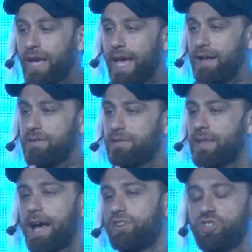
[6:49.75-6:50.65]
And
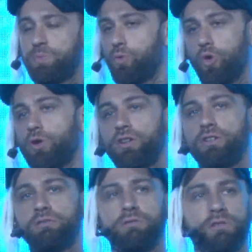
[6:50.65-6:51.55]
that just brought,
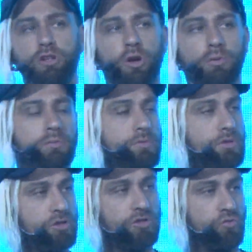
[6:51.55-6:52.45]
you know,
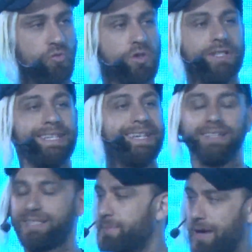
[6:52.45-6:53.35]

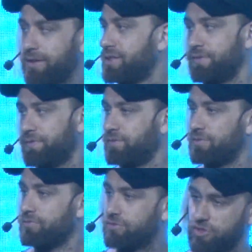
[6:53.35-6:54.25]
ridiculous amounts of
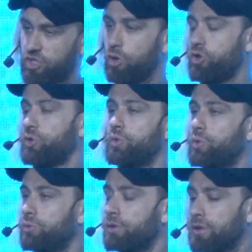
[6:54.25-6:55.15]

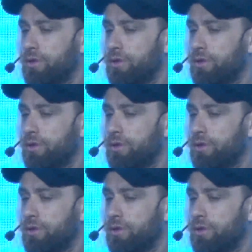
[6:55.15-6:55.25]
social,